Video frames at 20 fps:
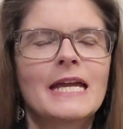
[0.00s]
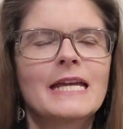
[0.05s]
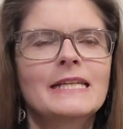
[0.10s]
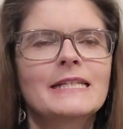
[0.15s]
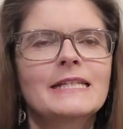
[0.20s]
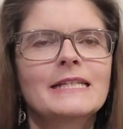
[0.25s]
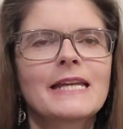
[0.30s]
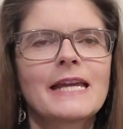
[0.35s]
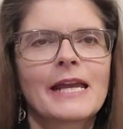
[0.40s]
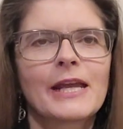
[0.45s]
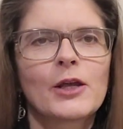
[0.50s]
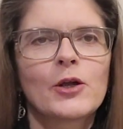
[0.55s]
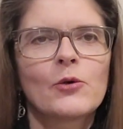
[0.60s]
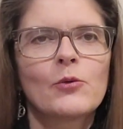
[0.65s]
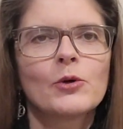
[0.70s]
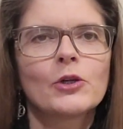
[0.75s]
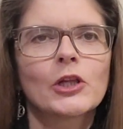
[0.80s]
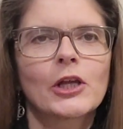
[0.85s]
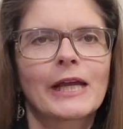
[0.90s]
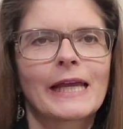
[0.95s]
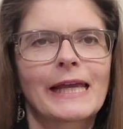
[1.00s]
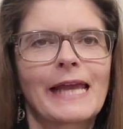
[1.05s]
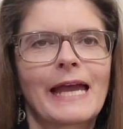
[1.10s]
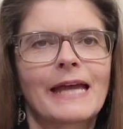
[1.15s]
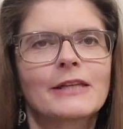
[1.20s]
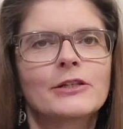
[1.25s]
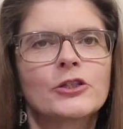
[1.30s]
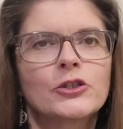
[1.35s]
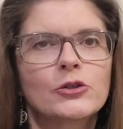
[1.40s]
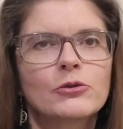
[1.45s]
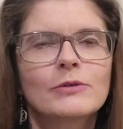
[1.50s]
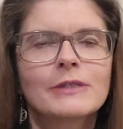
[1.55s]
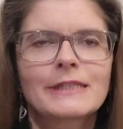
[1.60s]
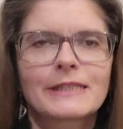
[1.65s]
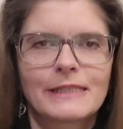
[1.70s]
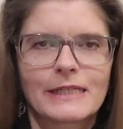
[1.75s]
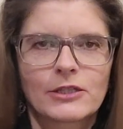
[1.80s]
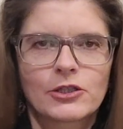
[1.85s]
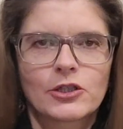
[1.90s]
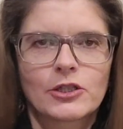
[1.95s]
Today we're looking at Dune
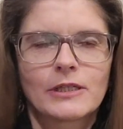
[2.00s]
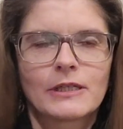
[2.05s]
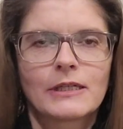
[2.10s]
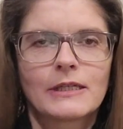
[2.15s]
stitch,